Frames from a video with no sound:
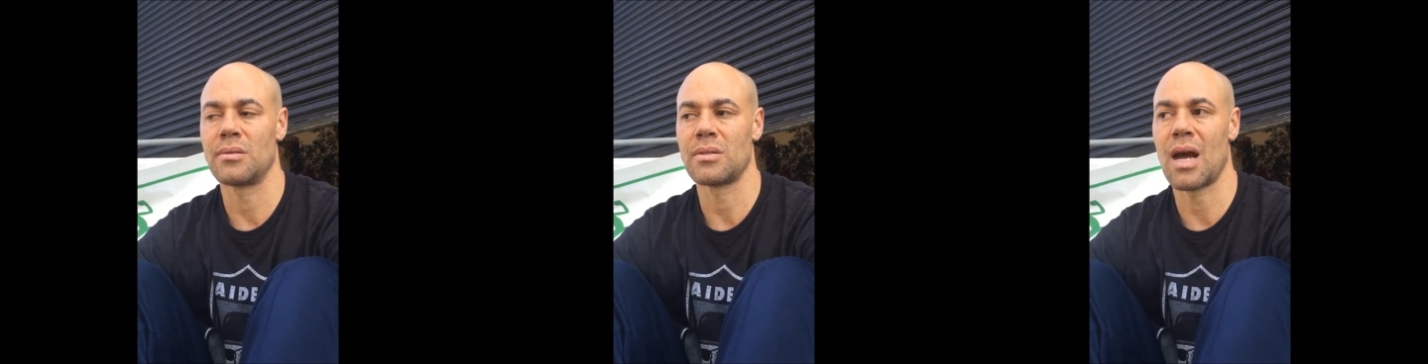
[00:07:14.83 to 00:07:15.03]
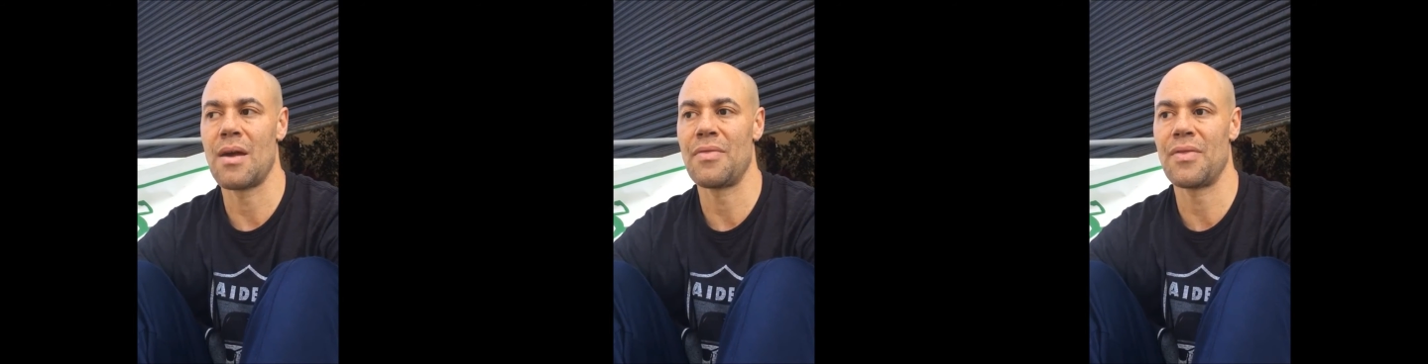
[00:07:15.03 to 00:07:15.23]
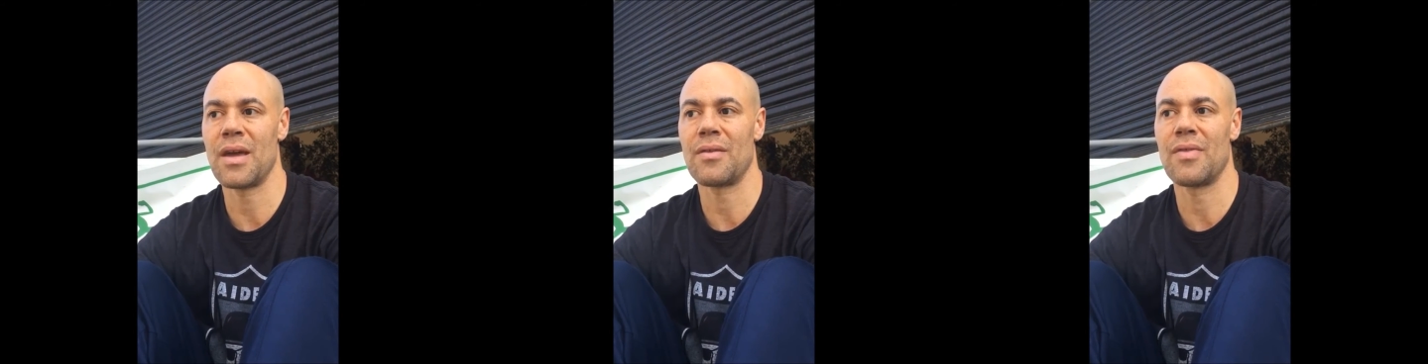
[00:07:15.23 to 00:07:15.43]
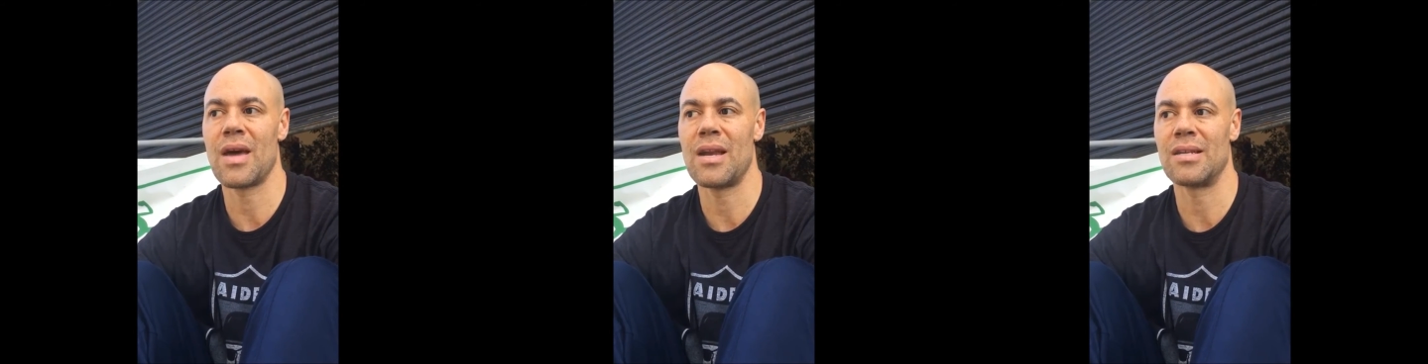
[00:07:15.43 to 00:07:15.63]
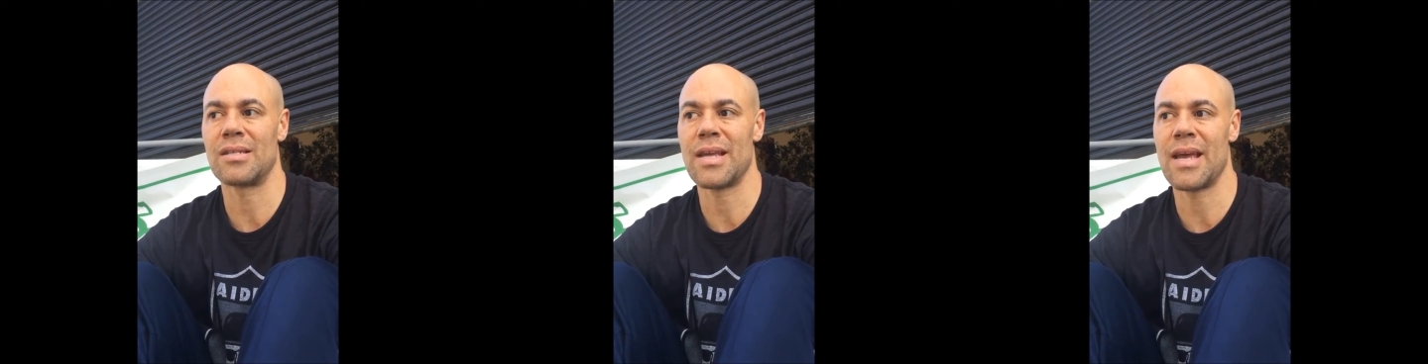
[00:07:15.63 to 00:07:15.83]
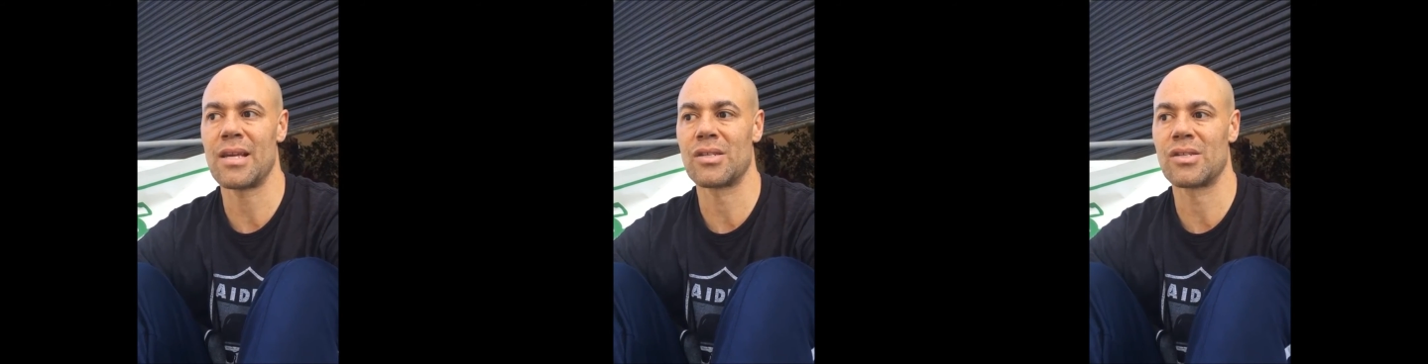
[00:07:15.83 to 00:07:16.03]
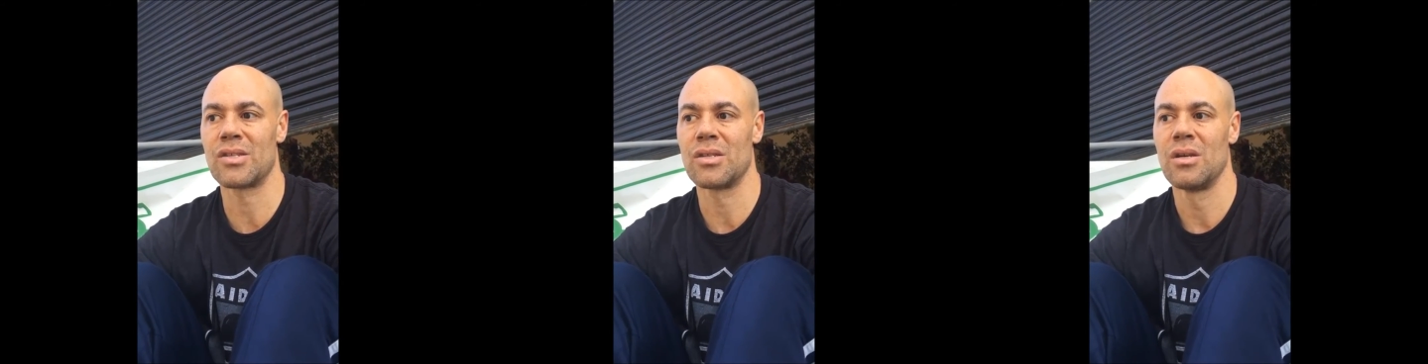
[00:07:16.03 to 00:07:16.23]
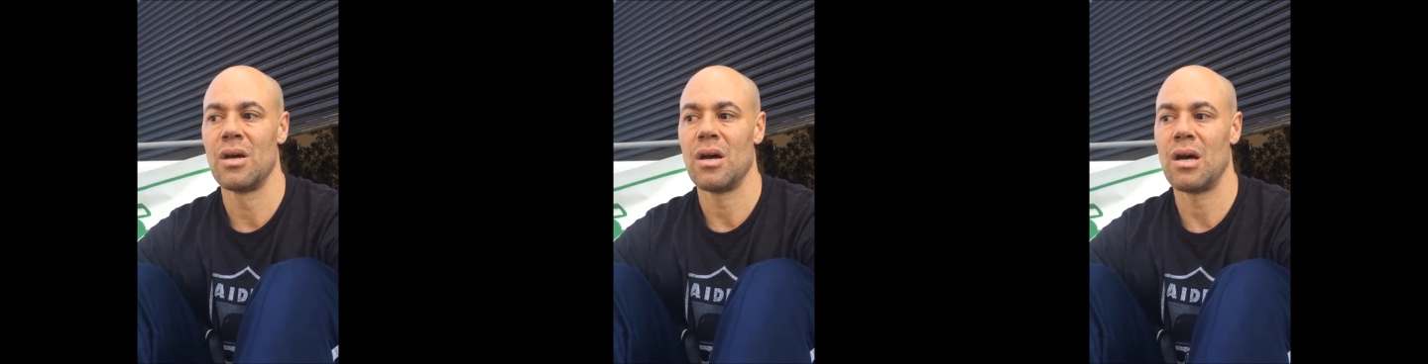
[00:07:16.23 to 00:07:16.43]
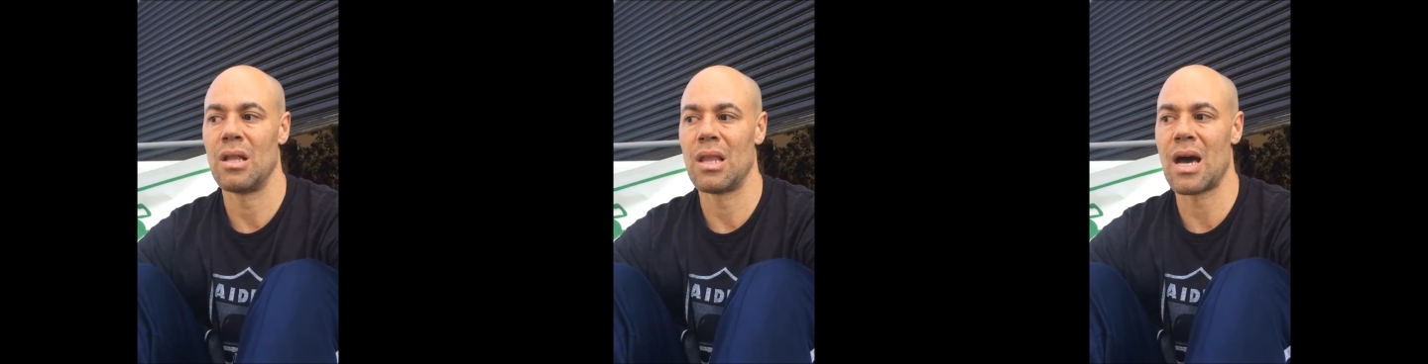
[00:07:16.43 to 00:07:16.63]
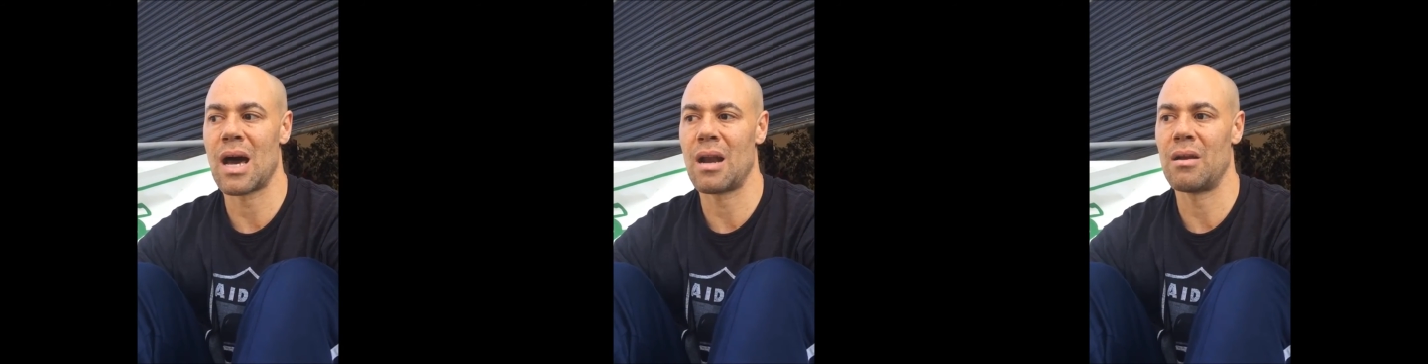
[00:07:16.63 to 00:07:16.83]
I think that it takes a
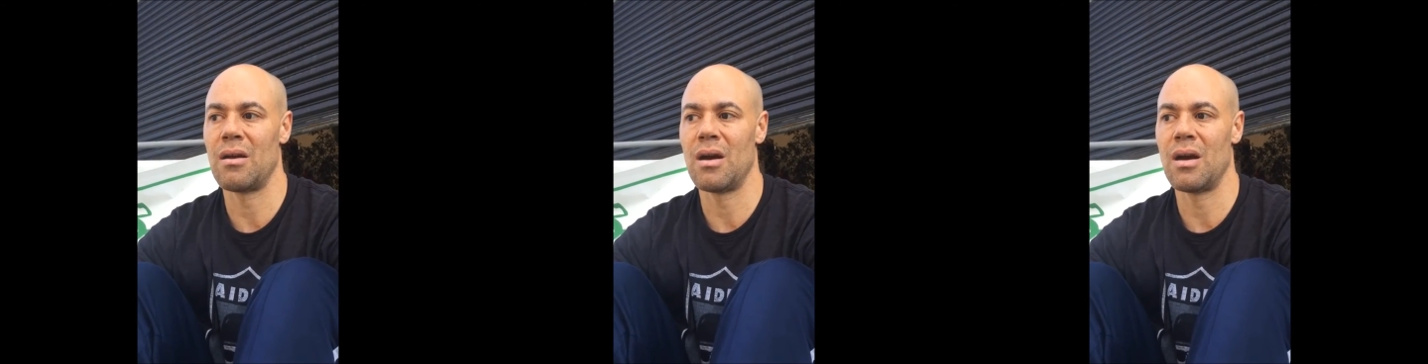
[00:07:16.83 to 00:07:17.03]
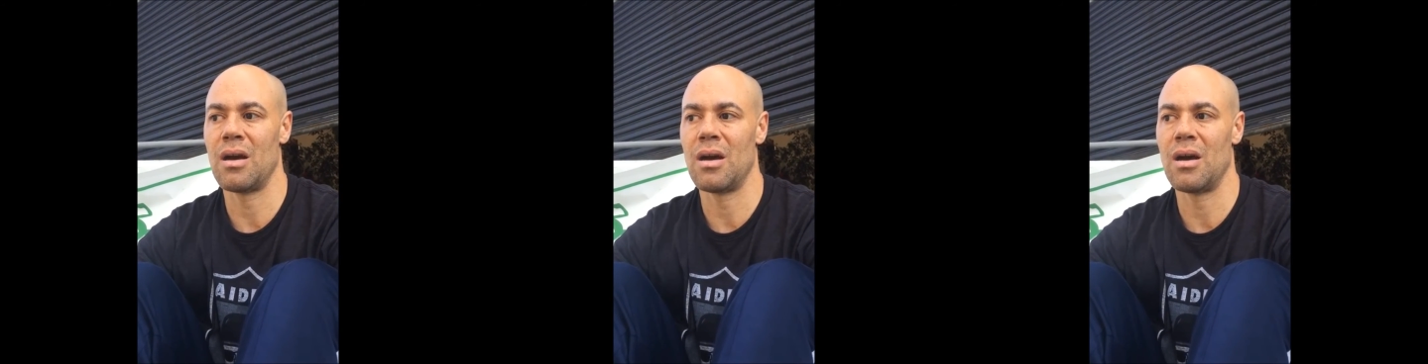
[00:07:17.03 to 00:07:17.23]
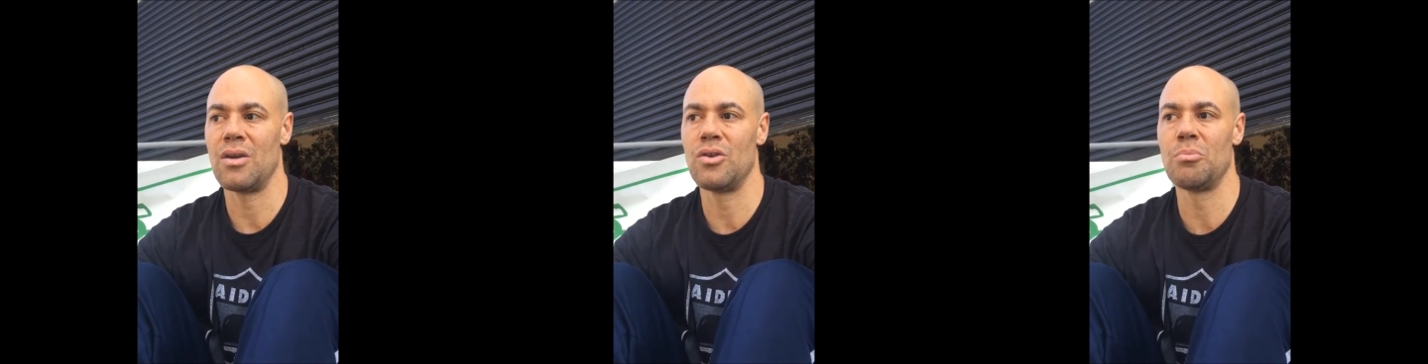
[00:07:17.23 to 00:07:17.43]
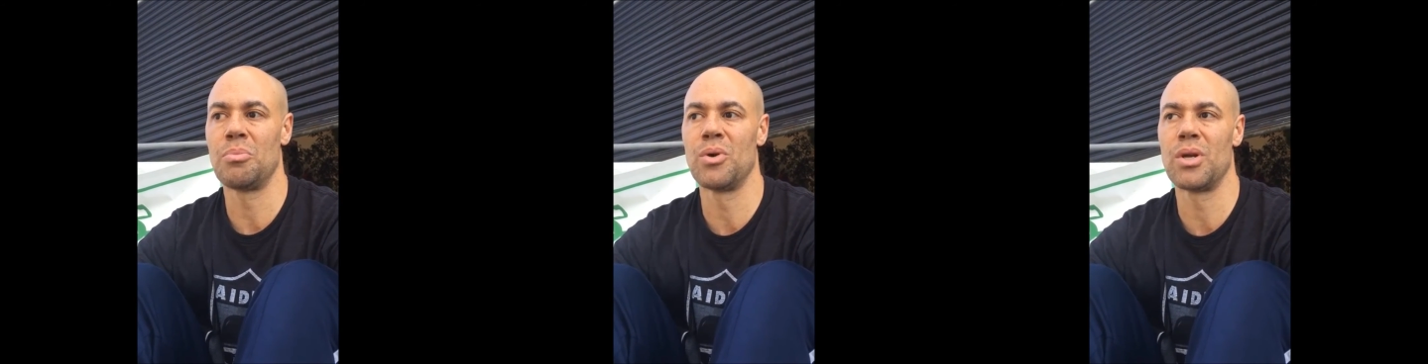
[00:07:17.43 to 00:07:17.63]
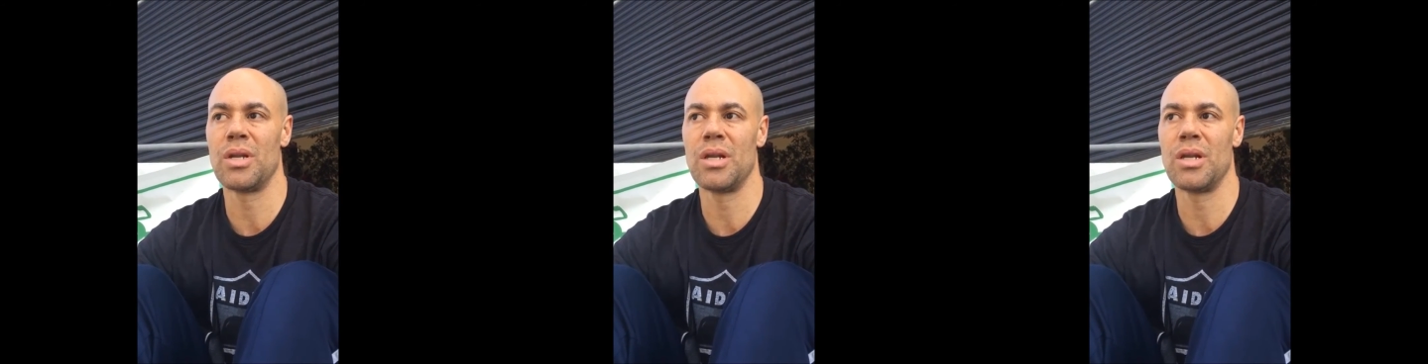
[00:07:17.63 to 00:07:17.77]
lot of, you'll